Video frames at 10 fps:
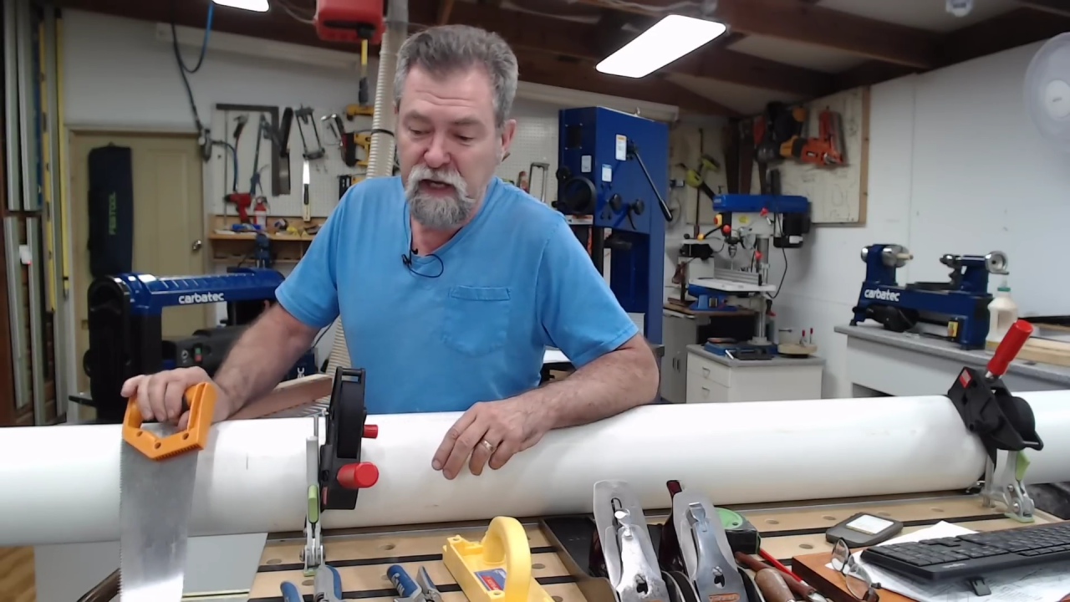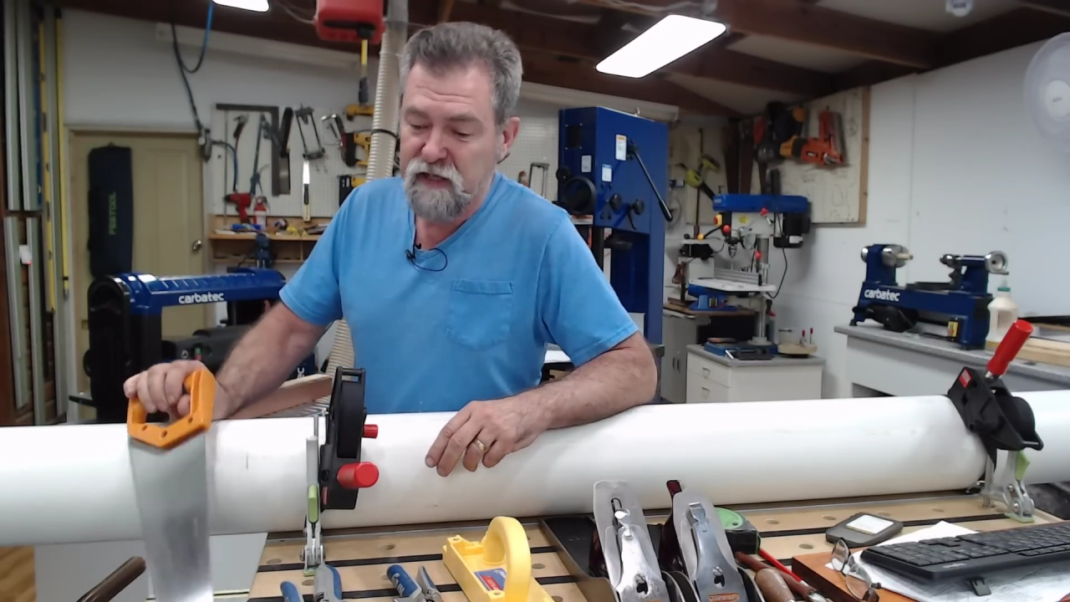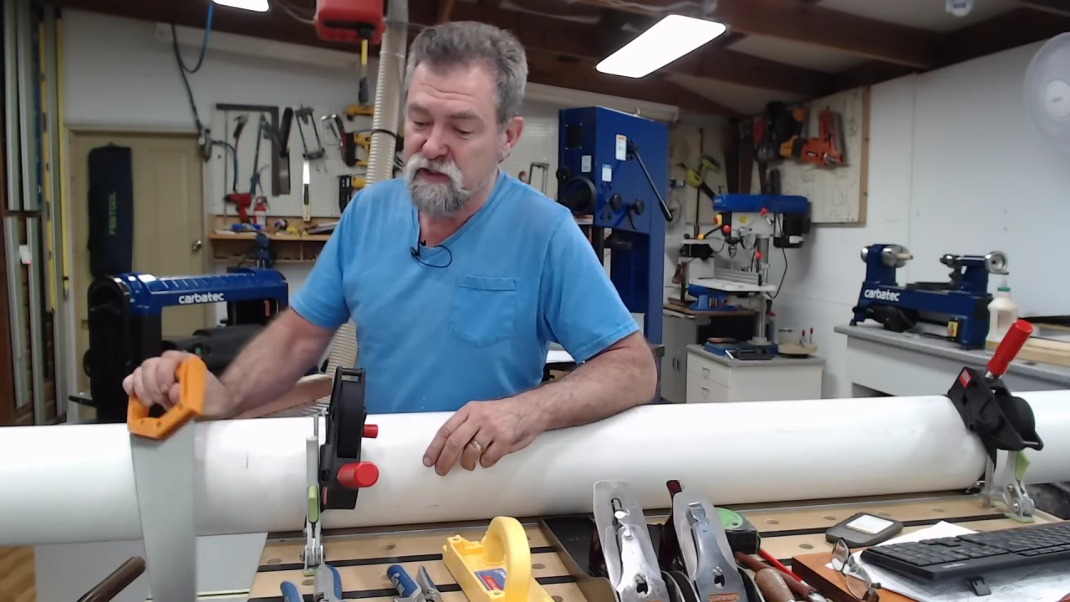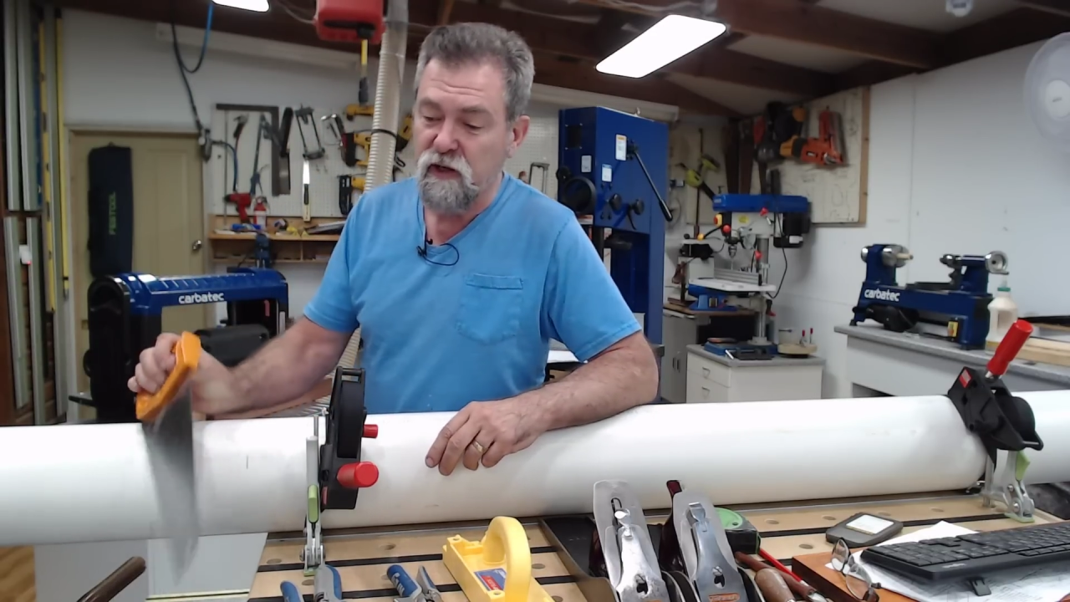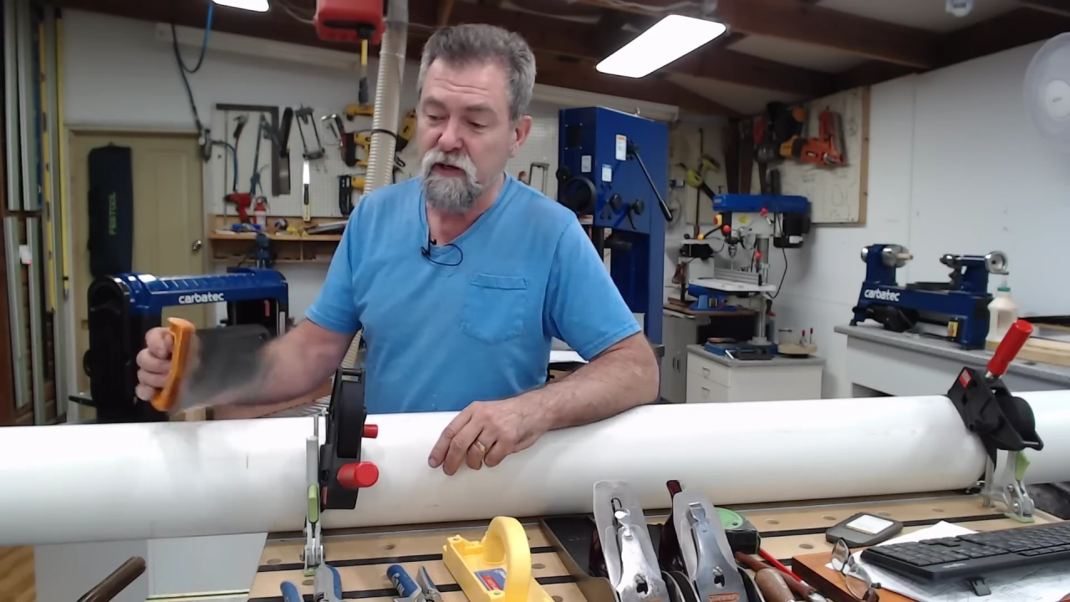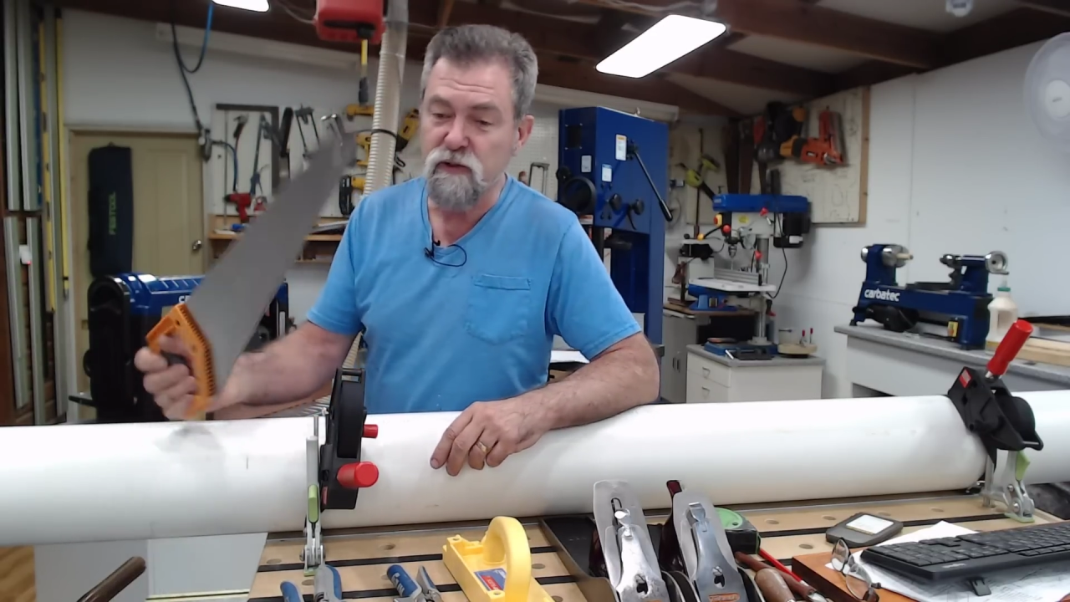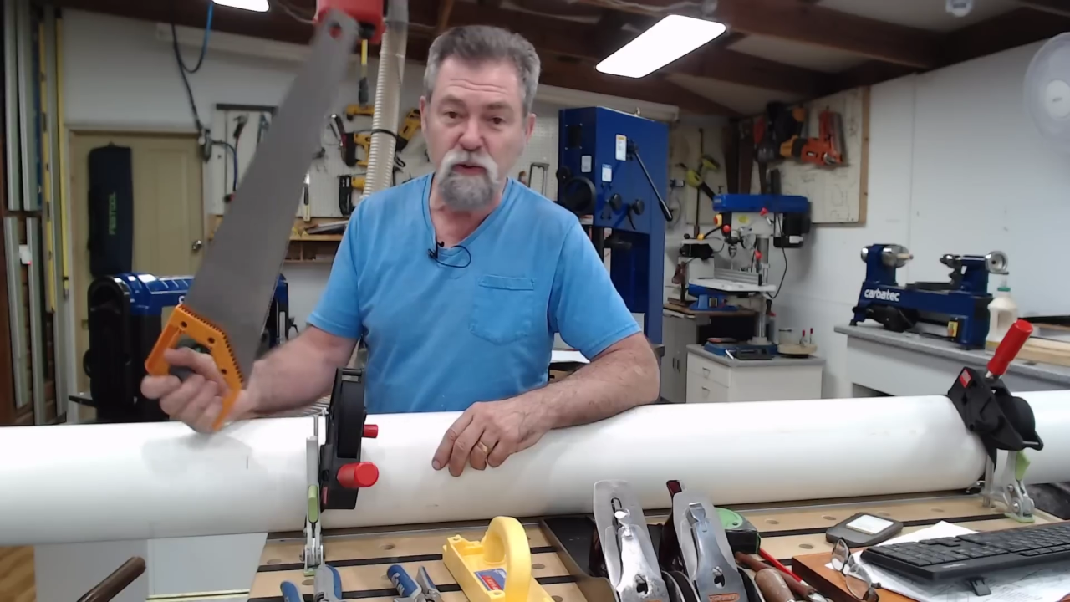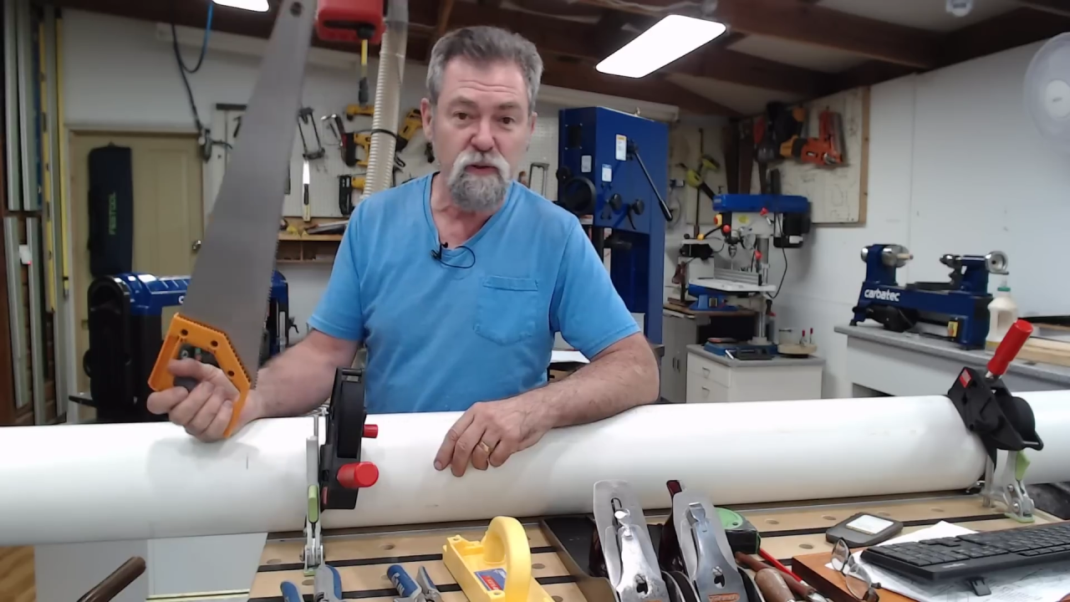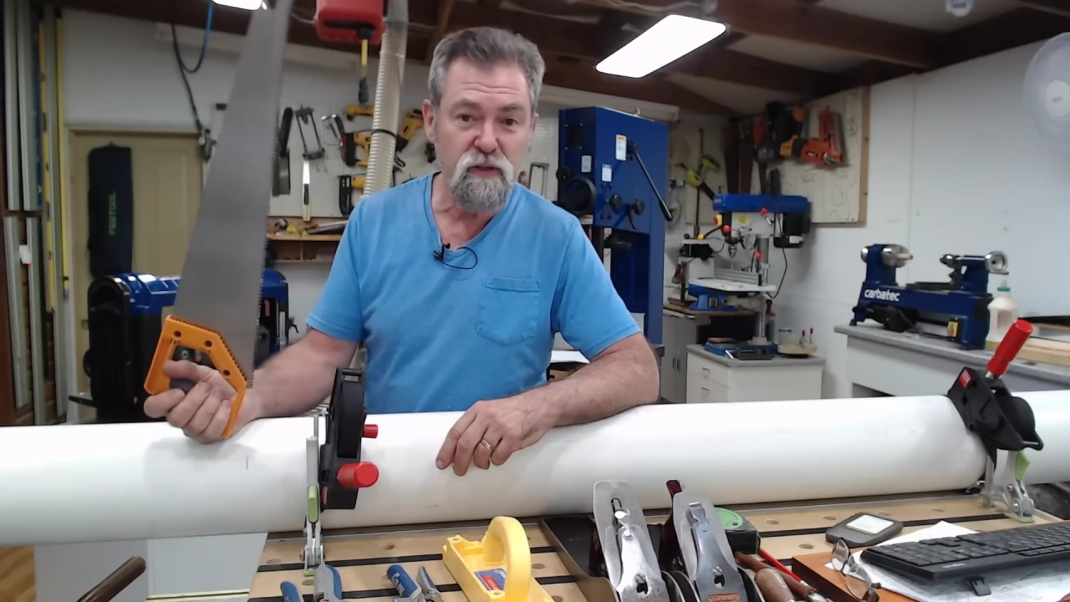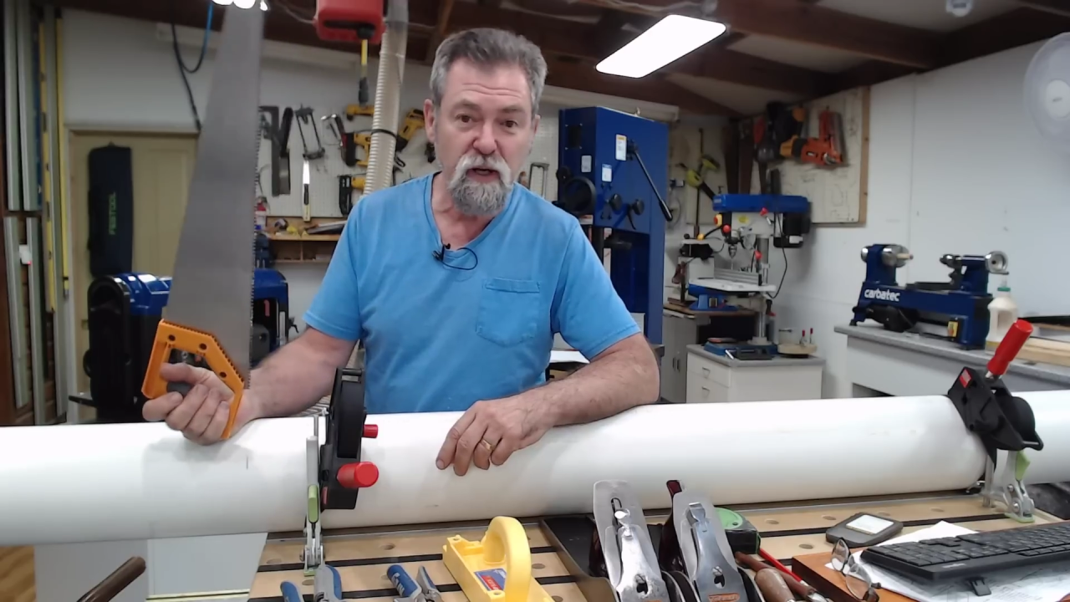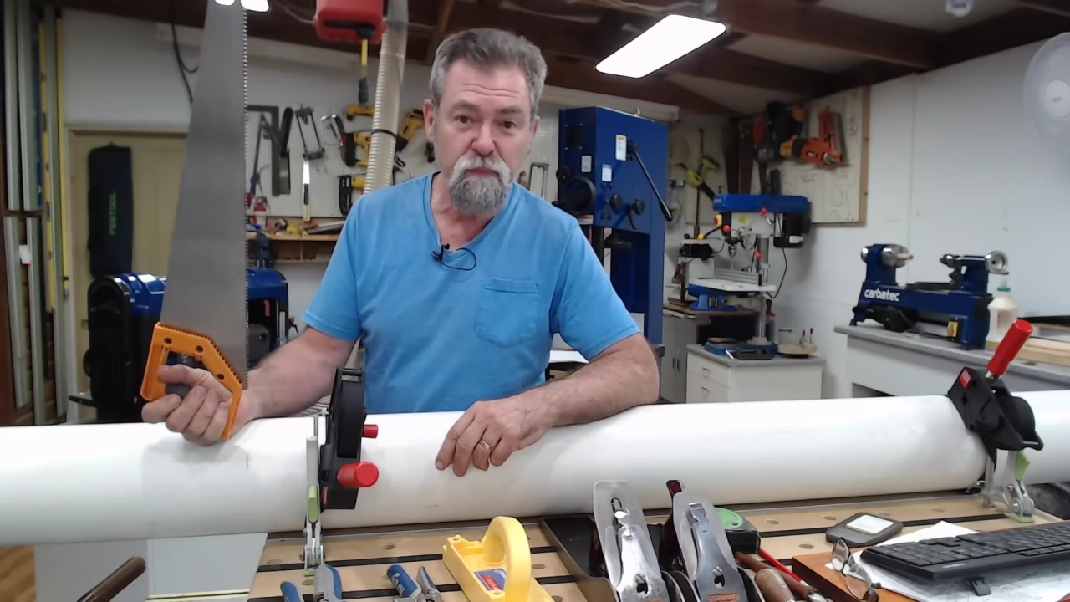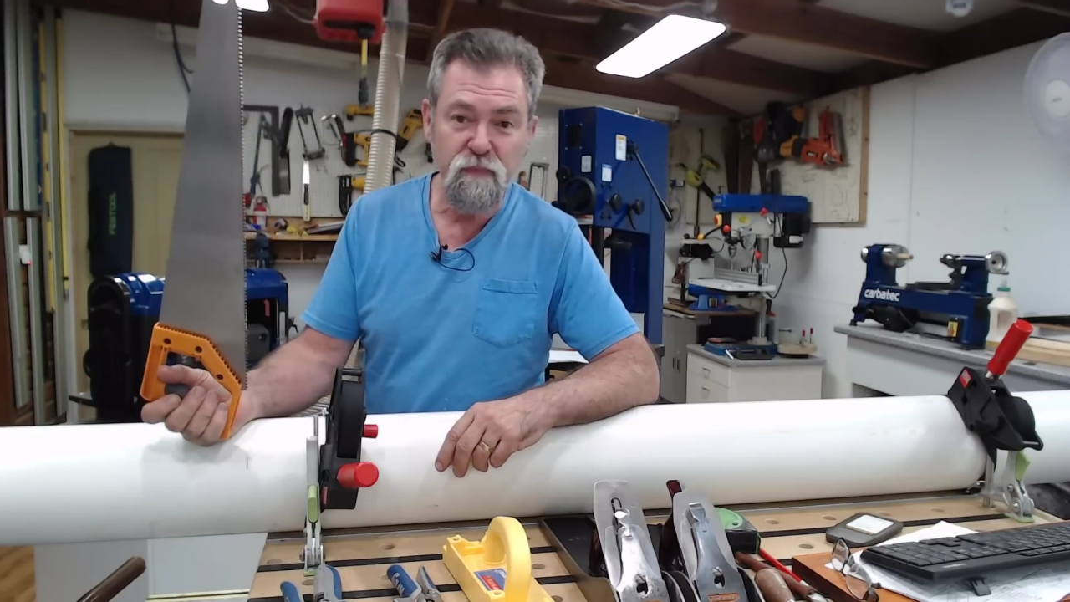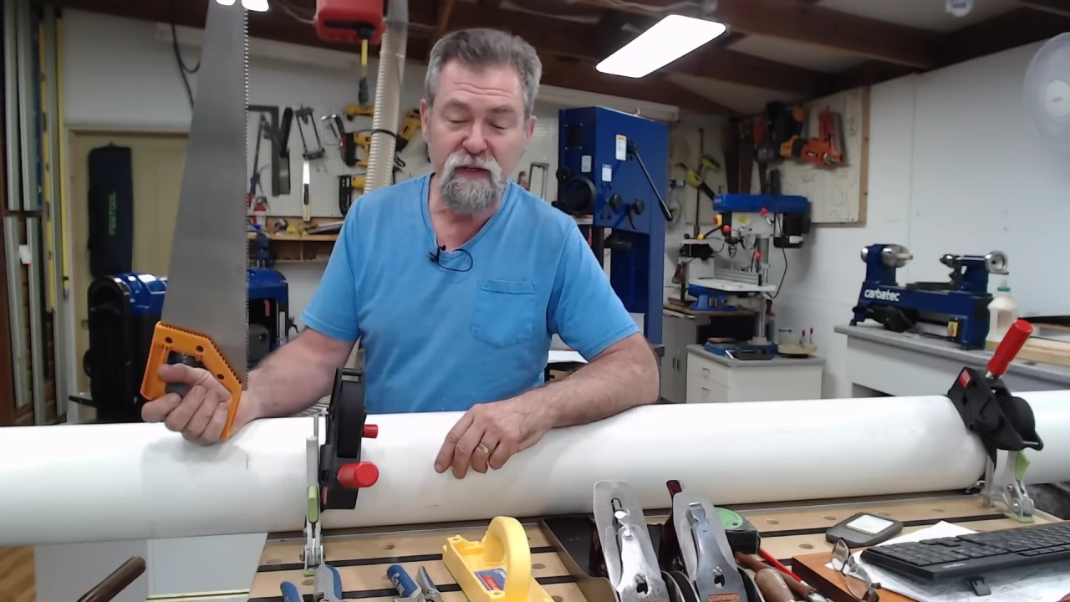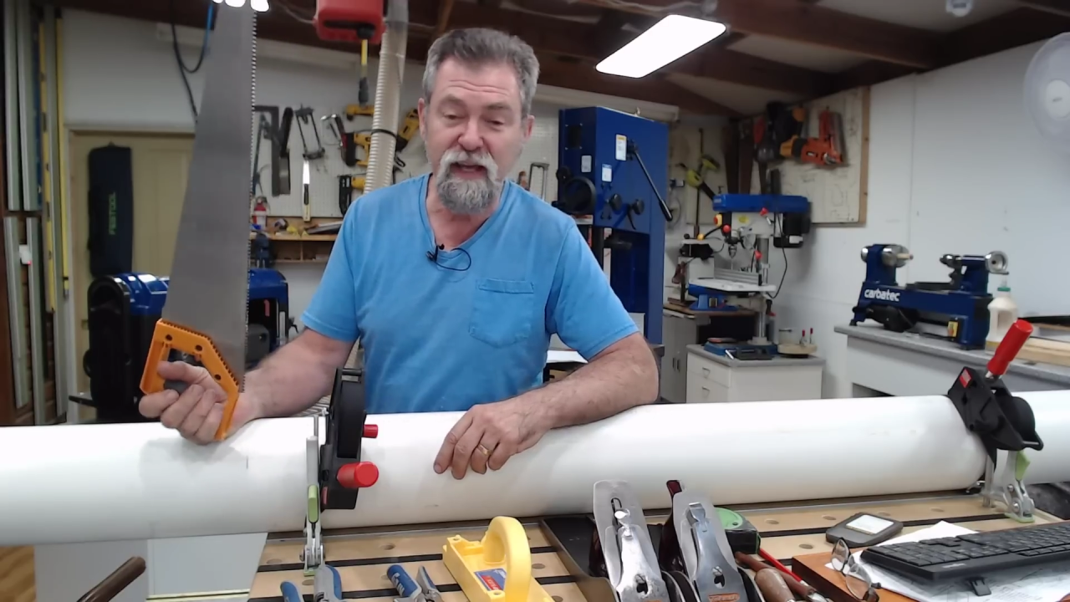It's not a saw stop.